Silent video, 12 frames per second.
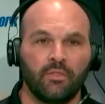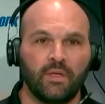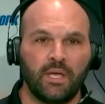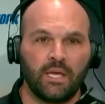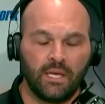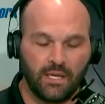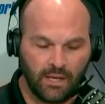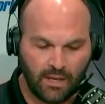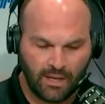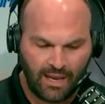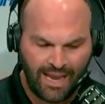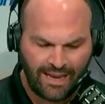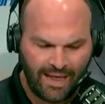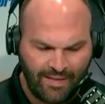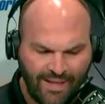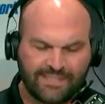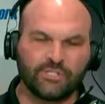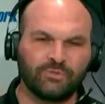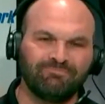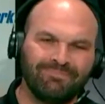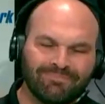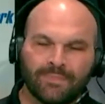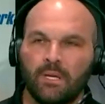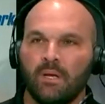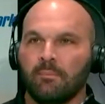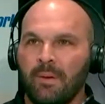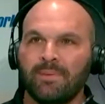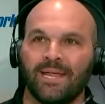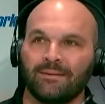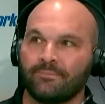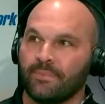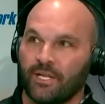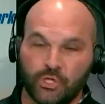Maybe that